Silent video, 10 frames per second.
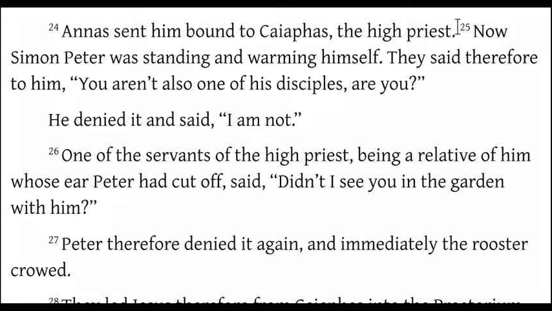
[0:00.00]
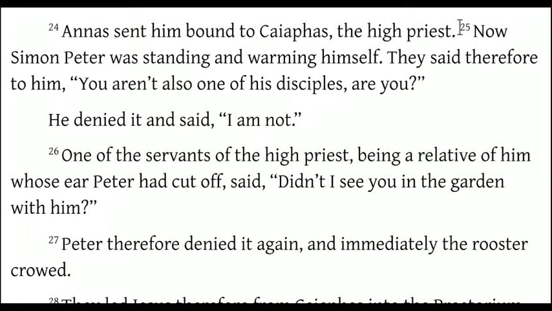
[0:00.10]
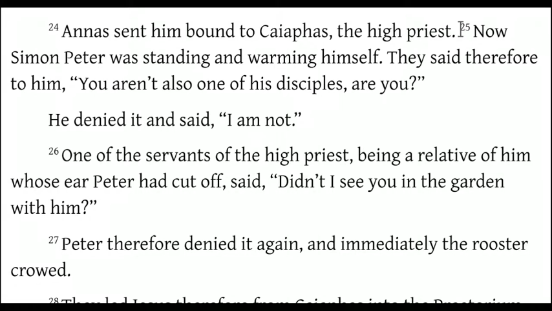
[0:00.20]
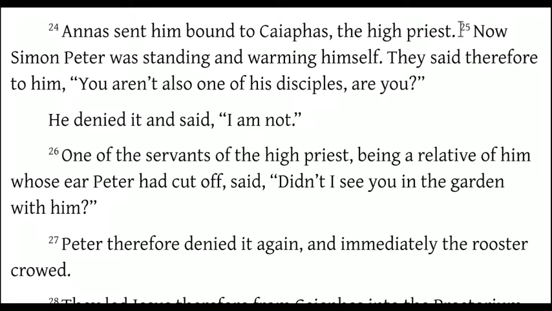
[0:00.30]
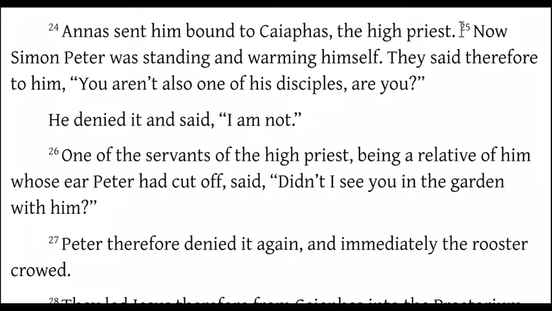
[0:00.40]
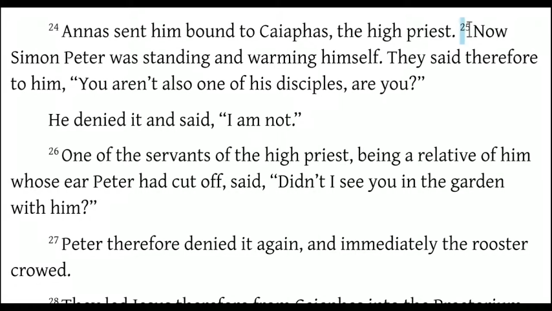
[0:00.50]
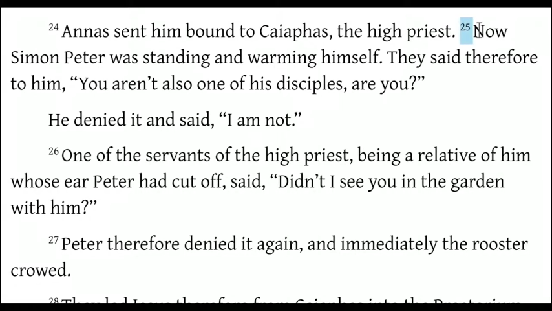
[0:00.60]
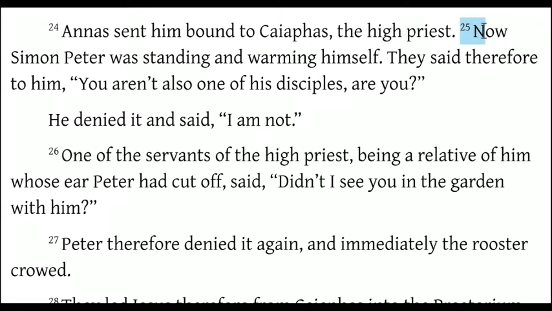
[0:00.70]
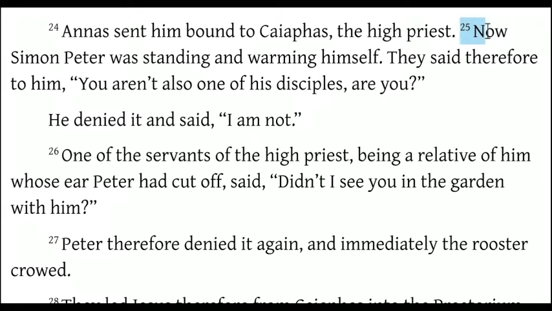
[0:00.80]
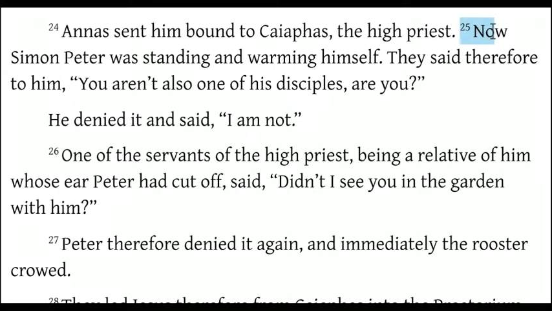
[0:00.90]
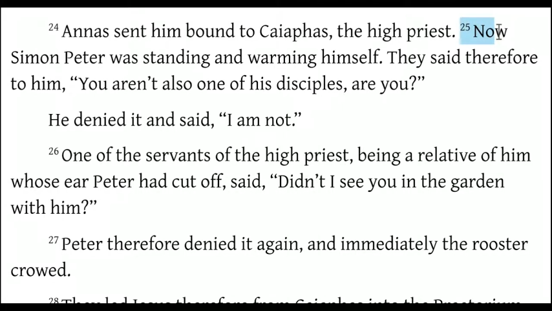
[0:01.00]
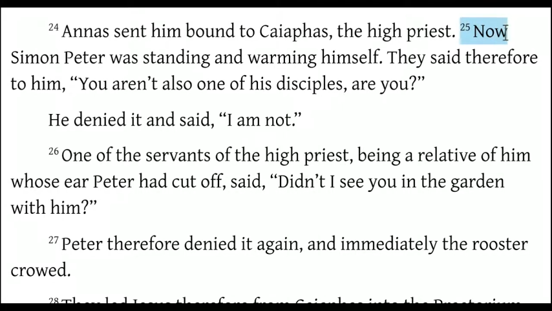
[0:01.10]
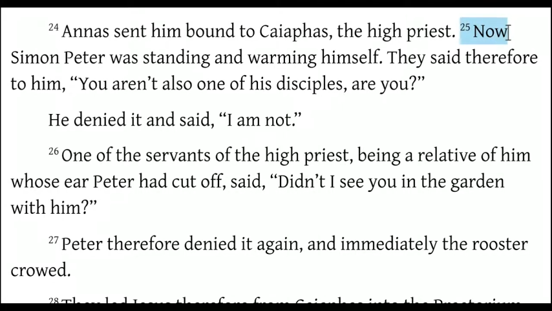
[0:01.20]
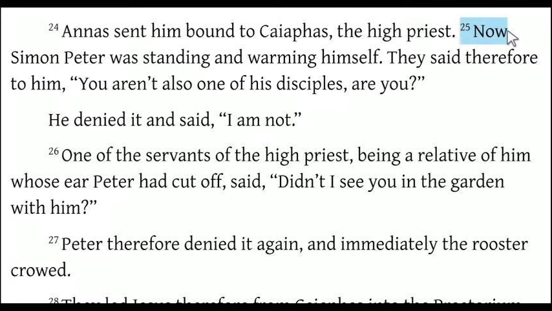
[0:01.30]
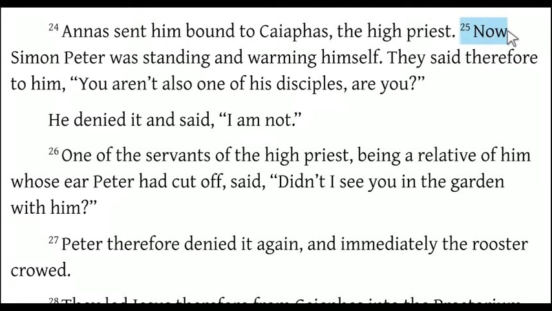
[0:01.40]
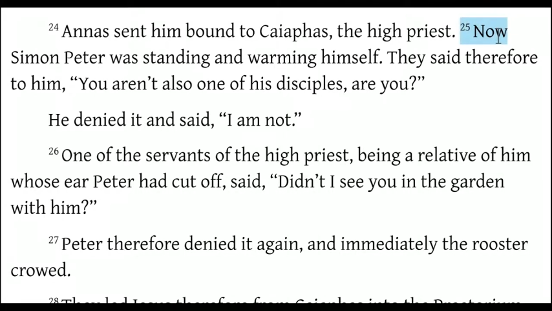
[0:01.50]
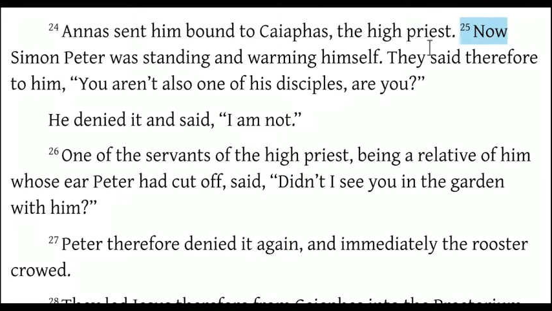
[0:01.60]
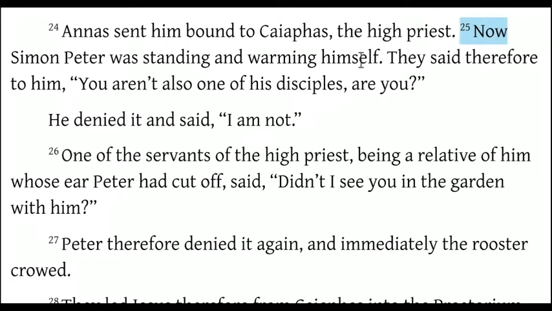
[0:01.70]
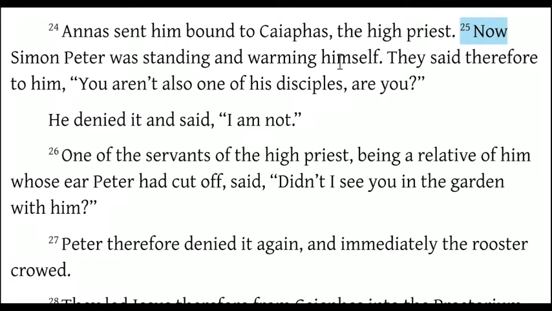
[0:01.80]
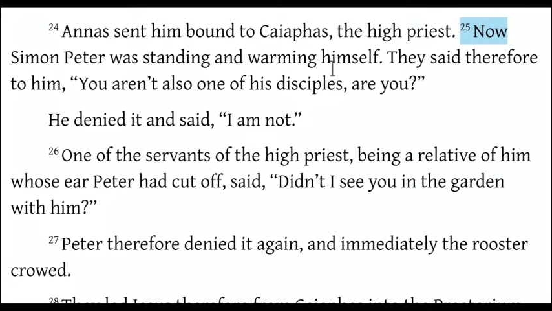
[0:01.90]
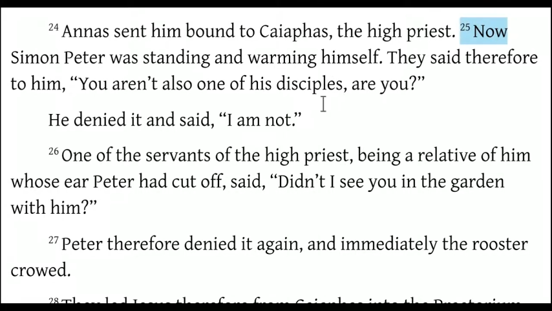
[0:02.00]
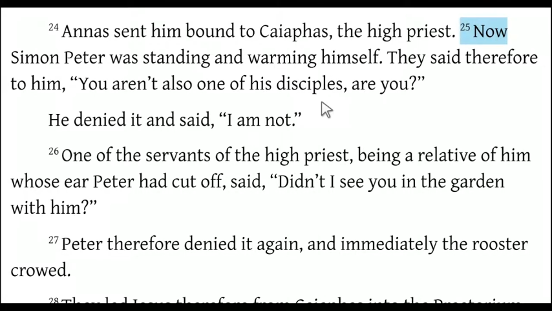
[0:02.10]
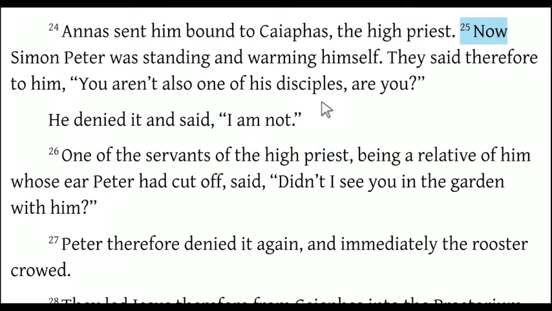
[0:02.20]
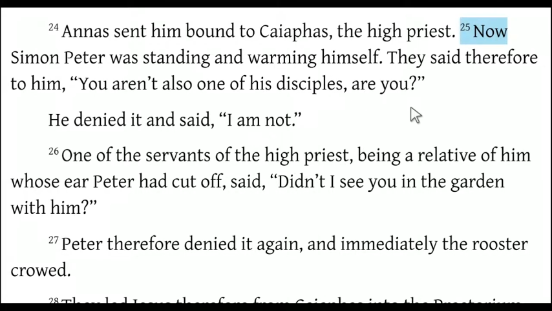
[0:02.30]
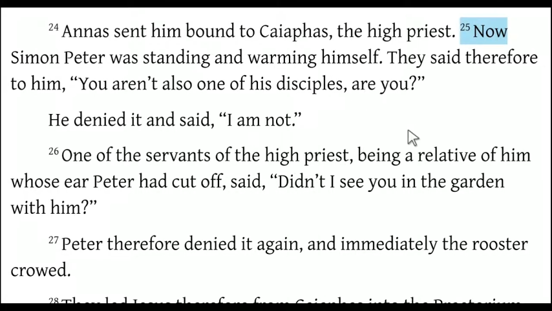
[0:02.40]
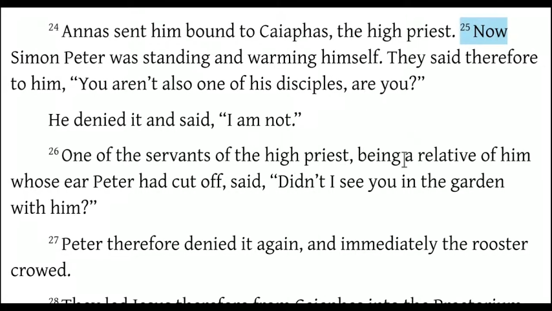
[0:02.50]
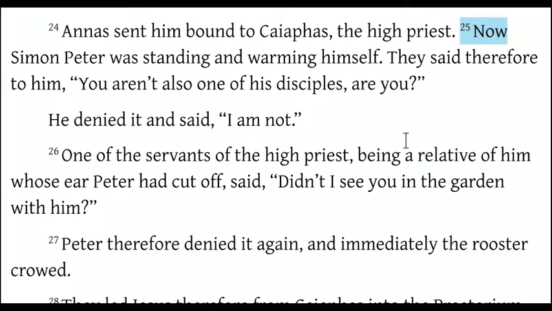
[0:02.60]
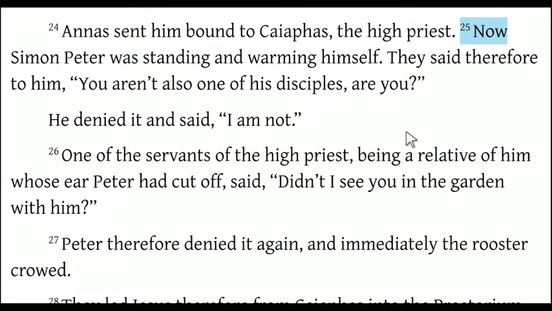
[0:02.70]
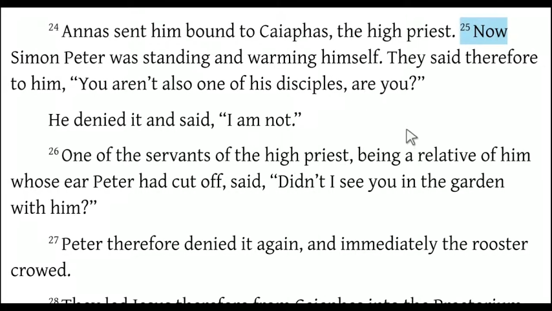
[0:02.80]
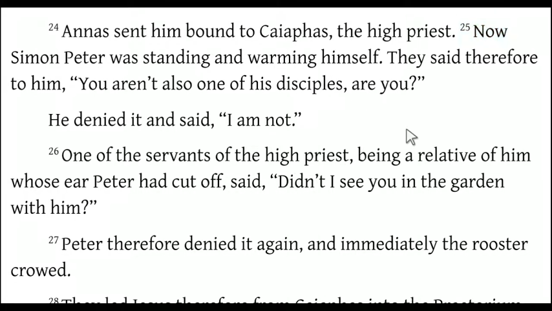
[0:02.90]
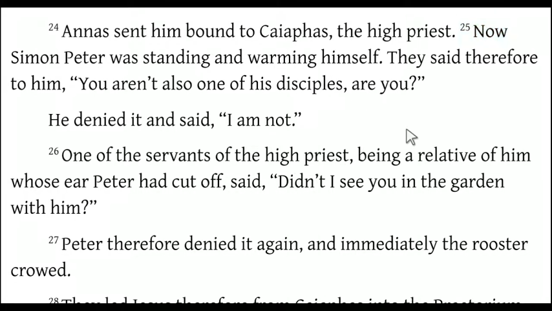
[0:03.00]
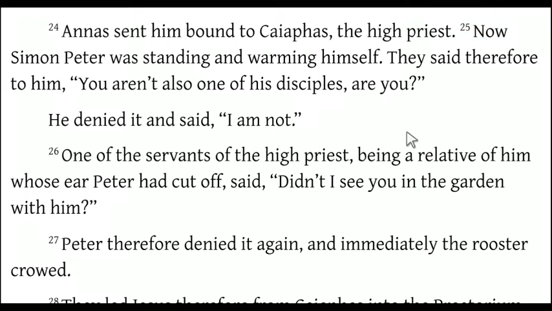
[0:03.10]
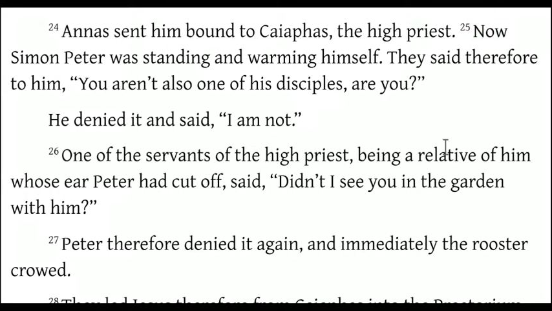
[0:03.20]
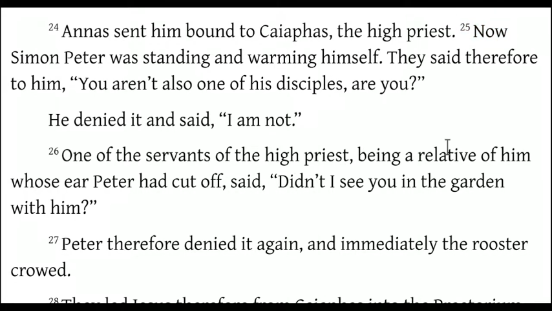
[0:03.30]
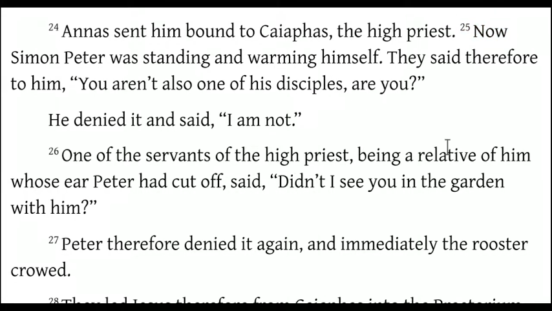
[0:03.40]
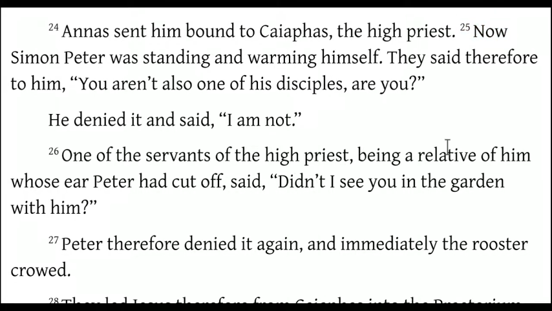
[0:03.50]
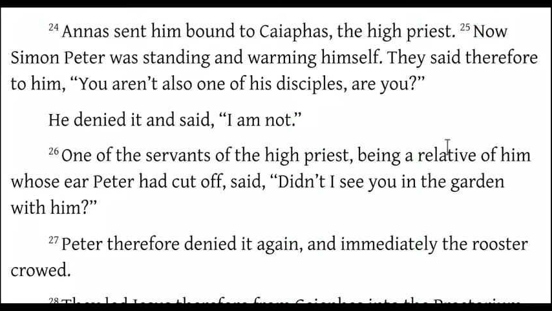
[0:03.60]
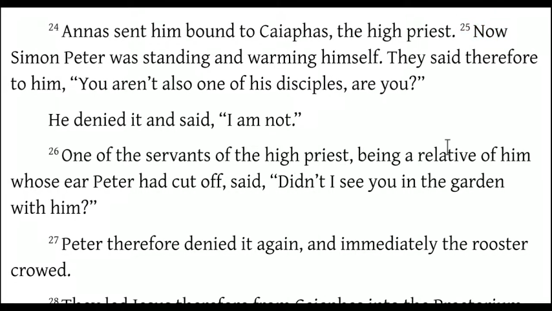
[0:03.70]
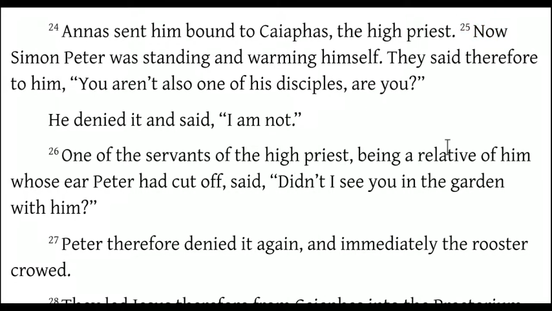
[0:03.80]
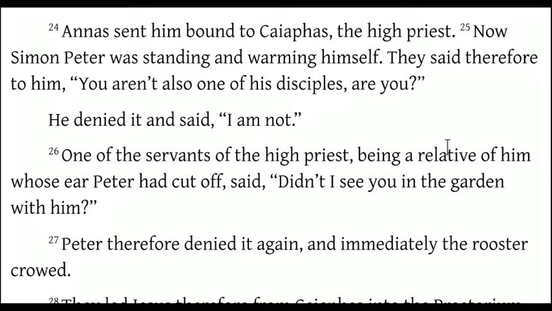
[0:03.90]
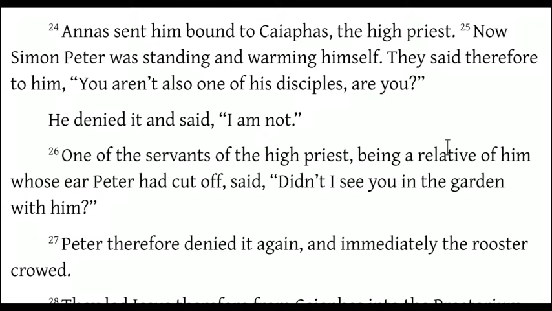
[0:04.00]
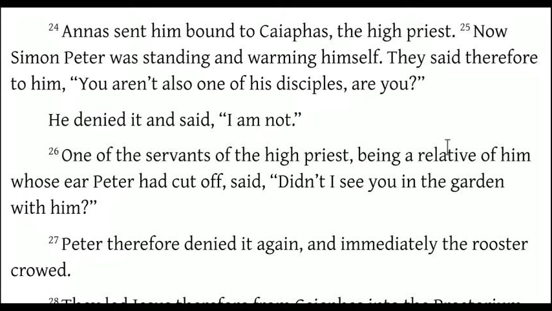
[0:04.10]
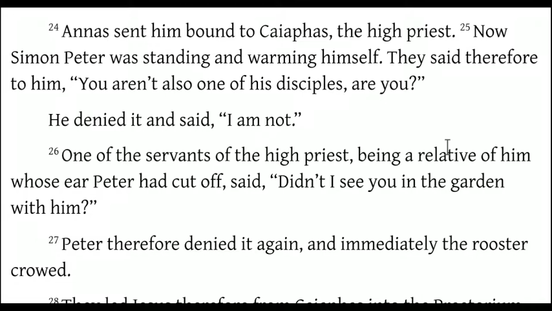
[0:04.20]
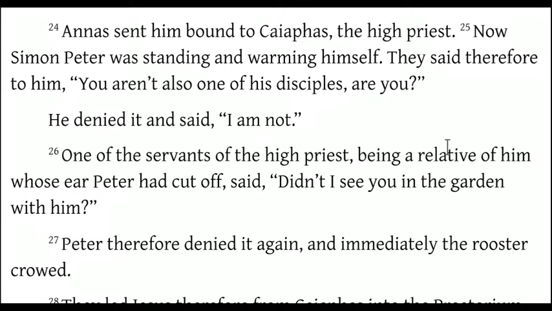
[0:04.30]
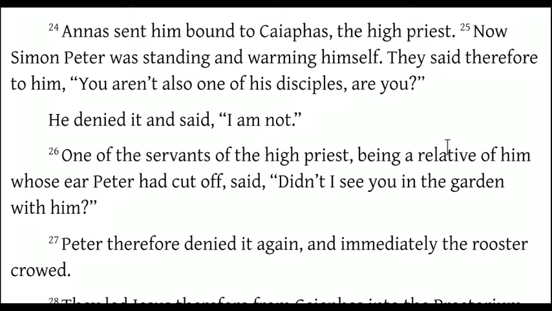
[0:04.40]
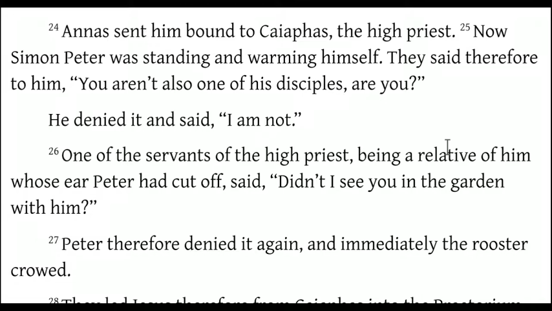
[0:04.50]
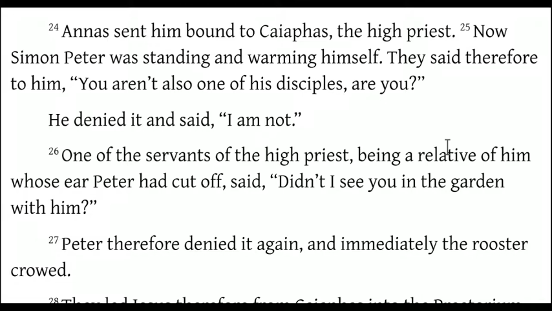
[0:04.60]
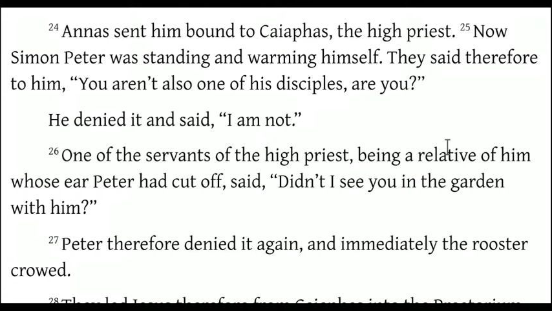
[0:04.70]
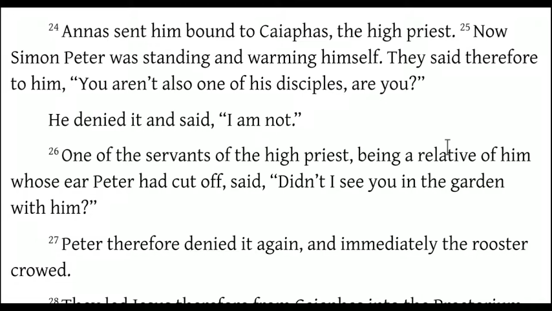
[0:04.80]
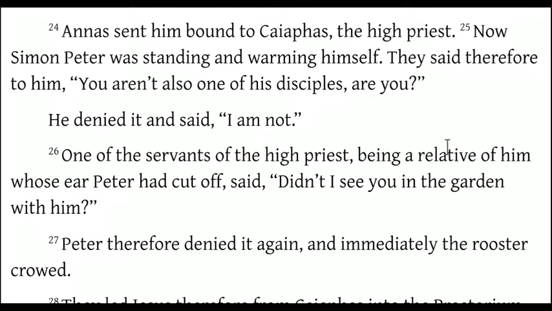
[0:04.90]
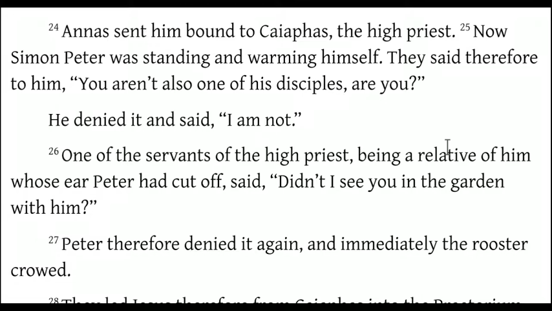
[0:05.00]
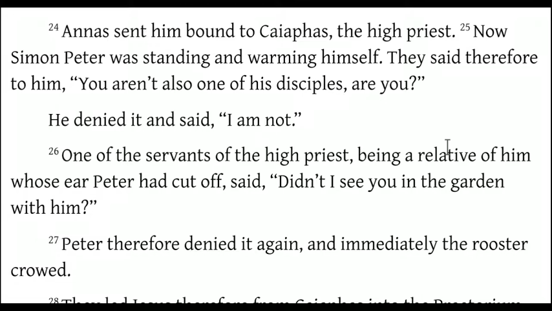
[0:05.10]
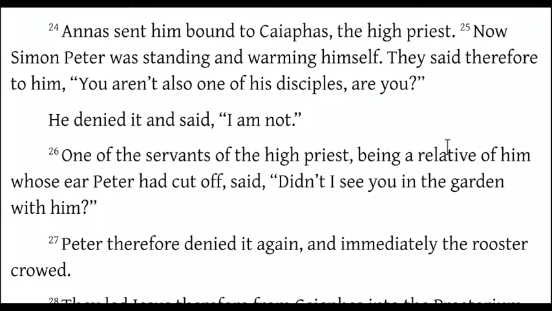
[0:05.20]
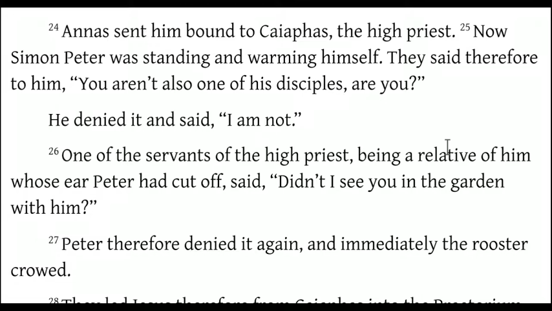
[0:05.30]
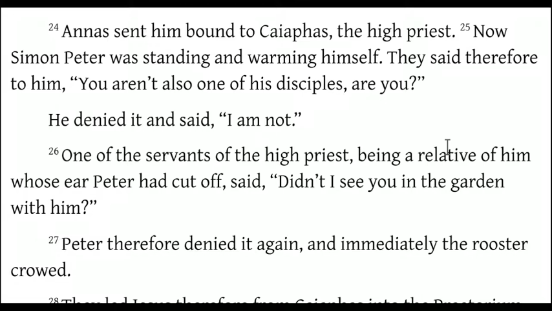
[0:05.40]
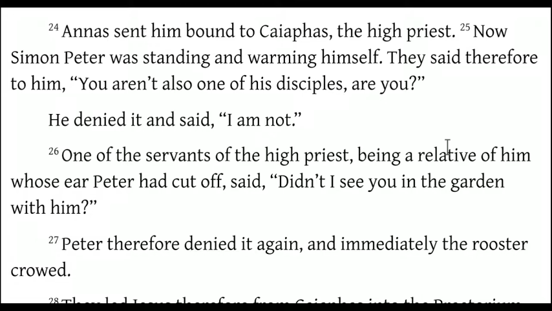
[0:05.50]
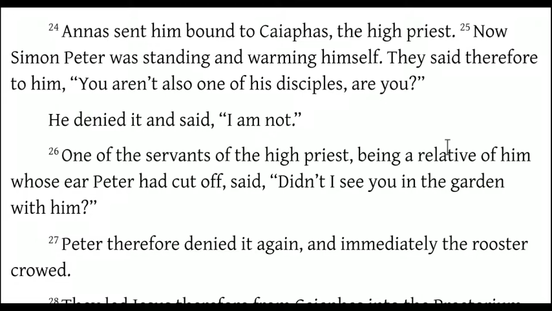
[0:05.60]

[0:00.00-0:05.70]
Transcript: (no speaker visible)